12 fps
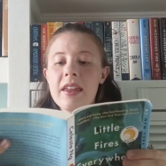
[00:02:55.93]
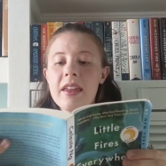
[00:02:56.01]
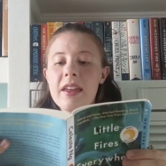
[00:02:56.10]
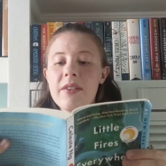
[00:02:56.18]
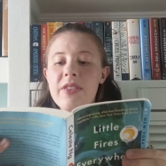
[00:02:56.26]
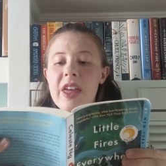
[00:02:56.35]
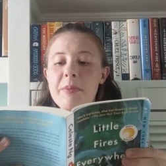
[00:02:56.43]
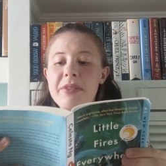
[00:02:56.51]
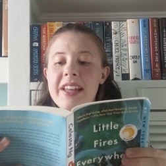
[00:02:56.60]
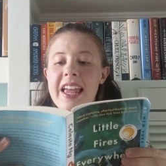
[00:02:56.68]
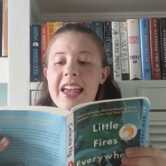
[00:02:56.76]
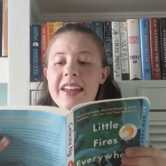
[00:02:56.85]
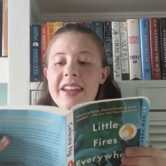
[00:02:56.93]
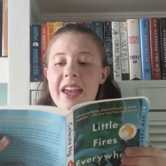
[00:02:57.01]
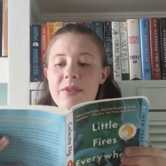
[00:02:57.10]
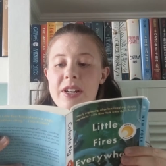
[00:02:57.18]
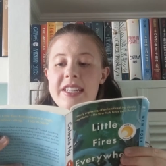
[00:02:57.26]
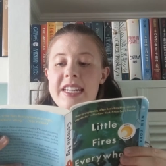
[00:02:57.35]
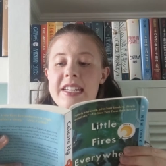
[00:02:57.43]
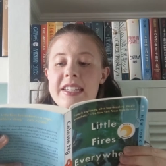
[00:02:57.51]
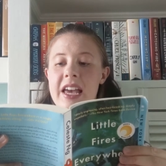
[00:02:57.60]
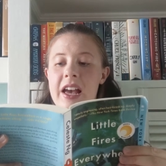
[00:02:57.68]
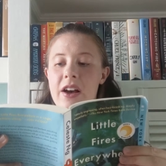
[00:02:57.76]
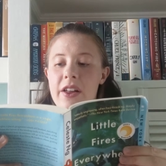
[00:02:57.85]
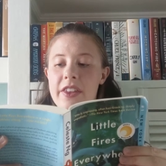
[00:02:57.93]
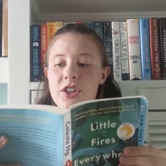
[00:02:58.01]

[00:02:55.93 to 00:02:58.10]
If they planned every detail,